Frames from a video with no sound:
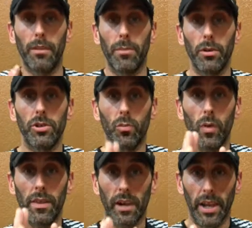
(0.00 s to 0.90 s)
of motion
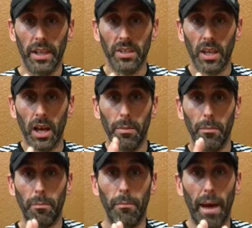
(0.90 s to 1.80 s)
where the leg is coming